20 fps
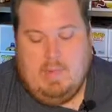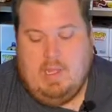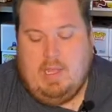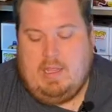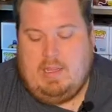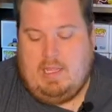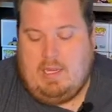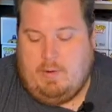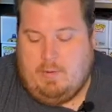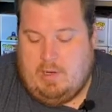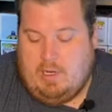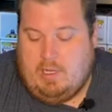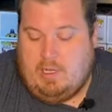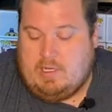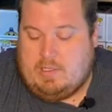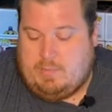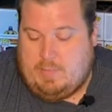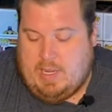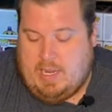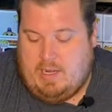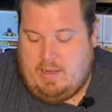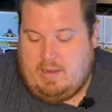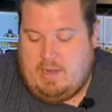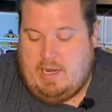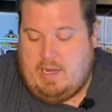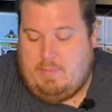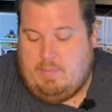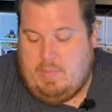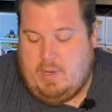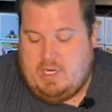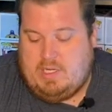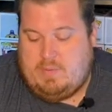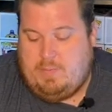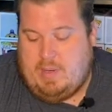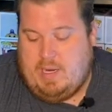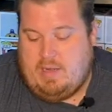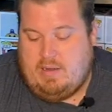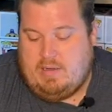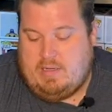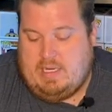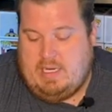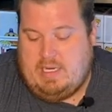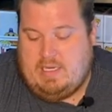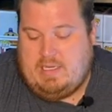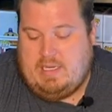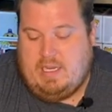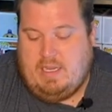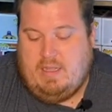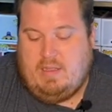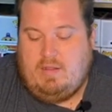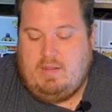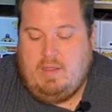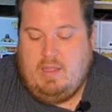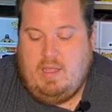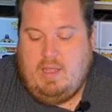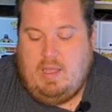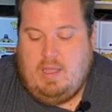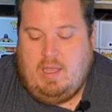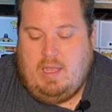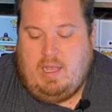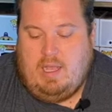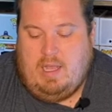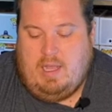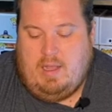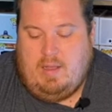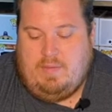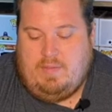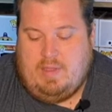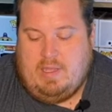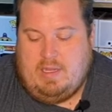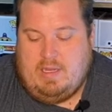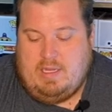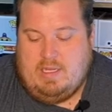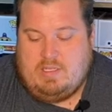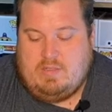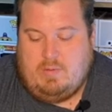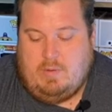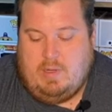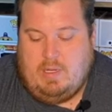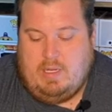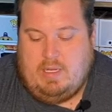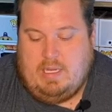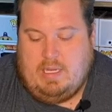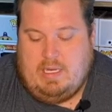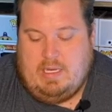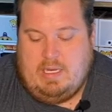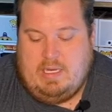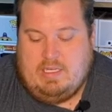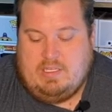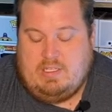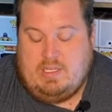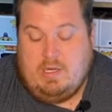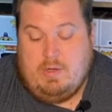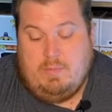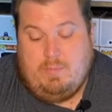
I think it would have looked better, had much better detail uh, than this one, than these do.